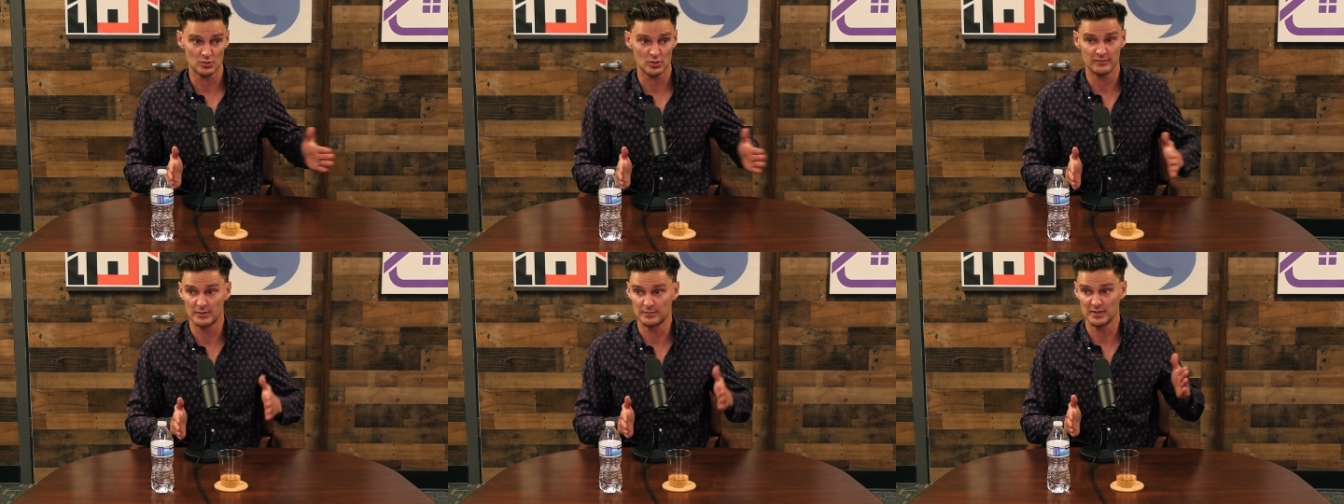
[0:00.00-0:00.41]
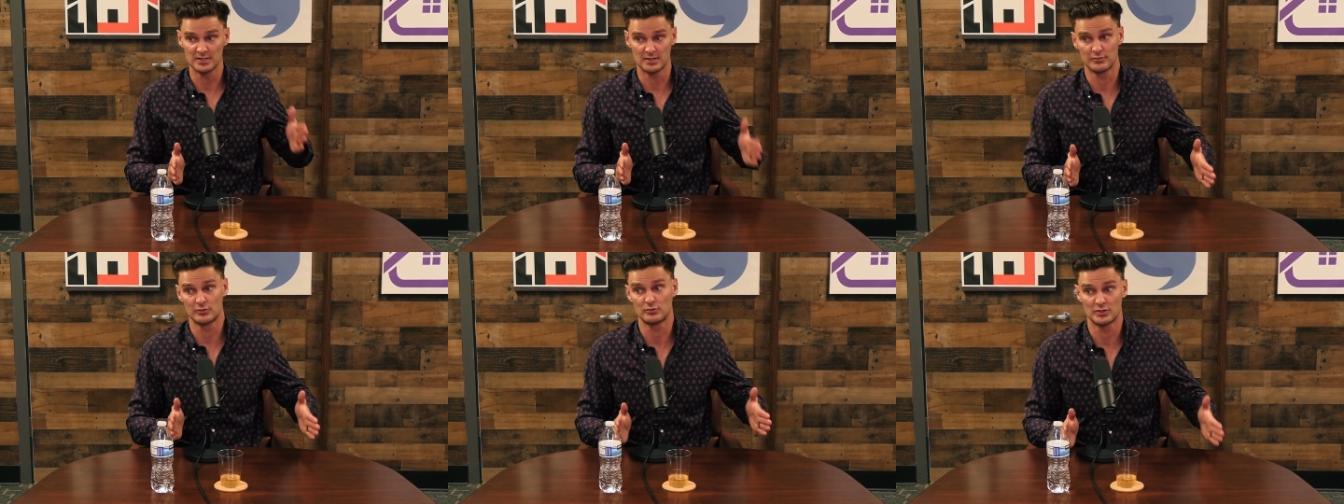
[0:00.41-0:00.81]
twelve. I'd picked
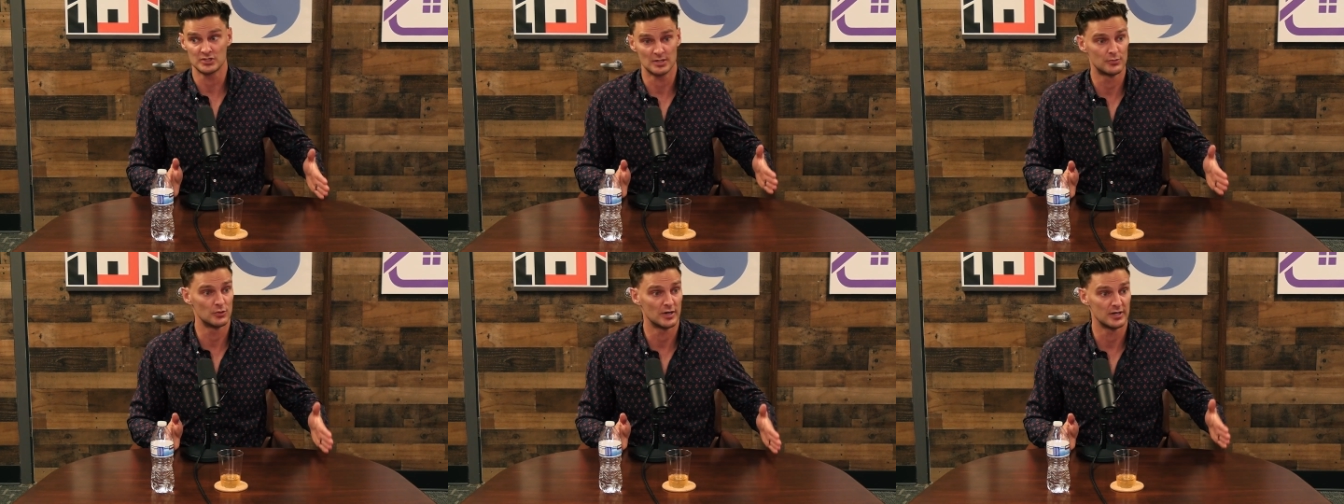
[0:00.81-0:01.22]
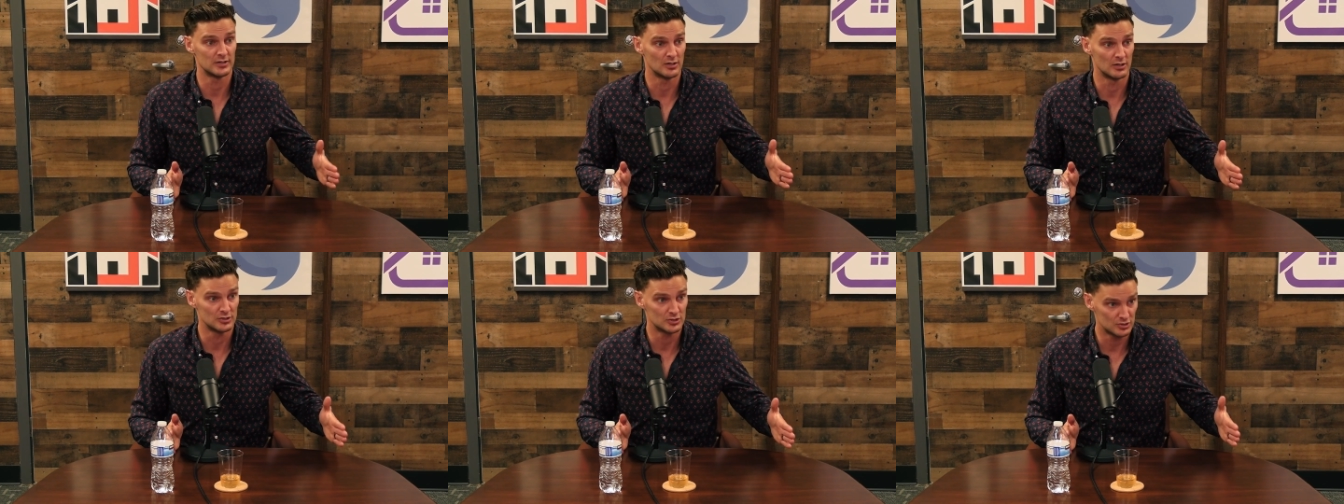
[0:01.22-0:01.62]
the book Rich Dad Poor Dad
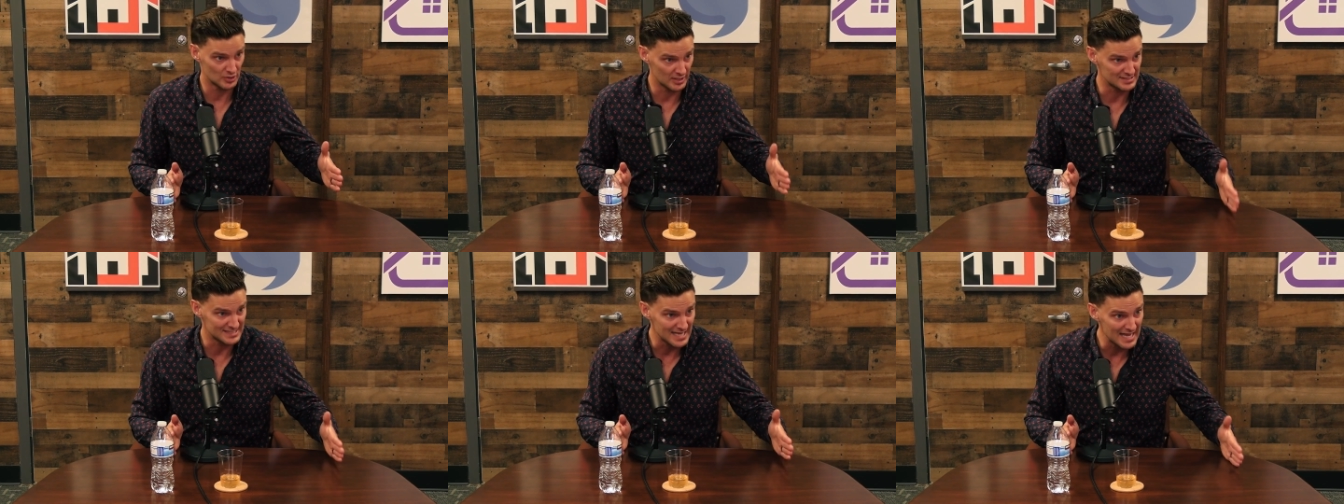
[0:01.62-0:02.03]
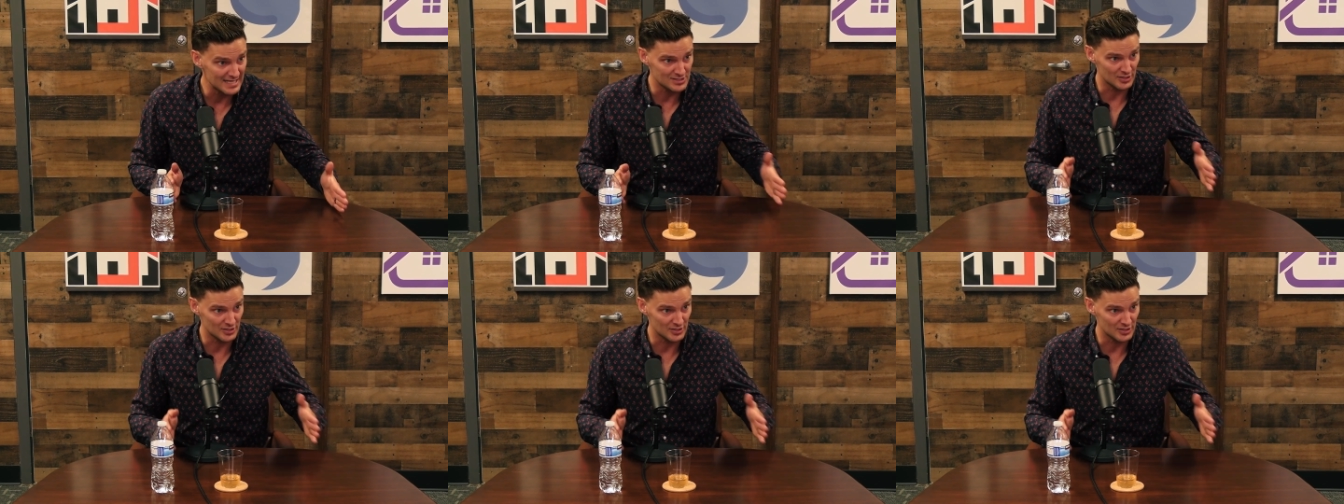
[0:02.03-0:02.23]
in two thousand ten.